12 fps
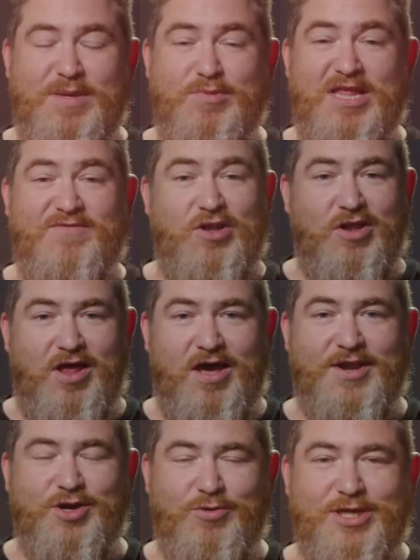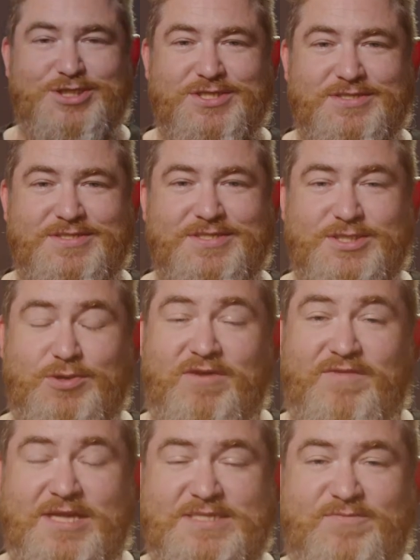People have a lot of questions, so I
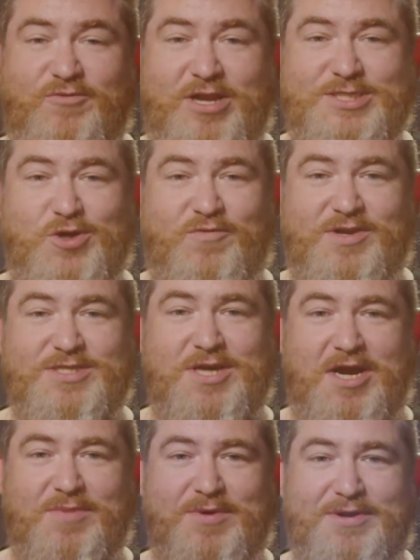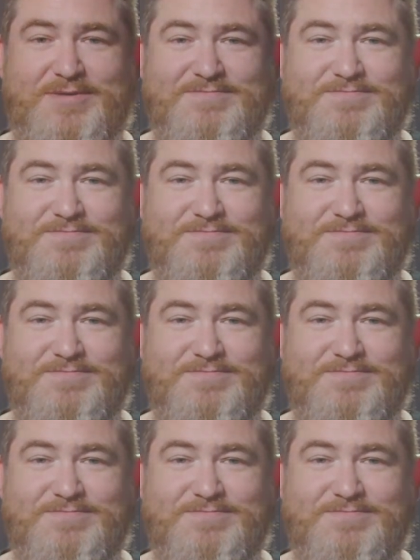invited some friends over to talk about it.